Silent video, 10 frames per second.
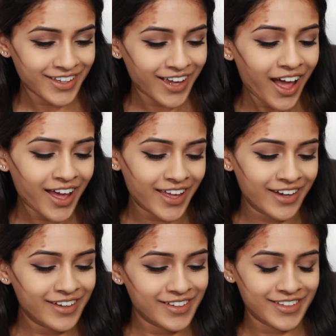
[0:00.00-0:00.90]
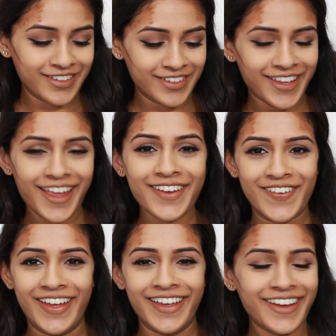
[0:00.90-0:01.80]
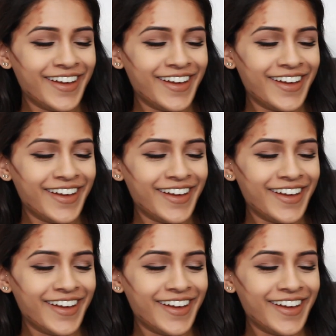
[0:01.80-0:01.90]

God. Anyway,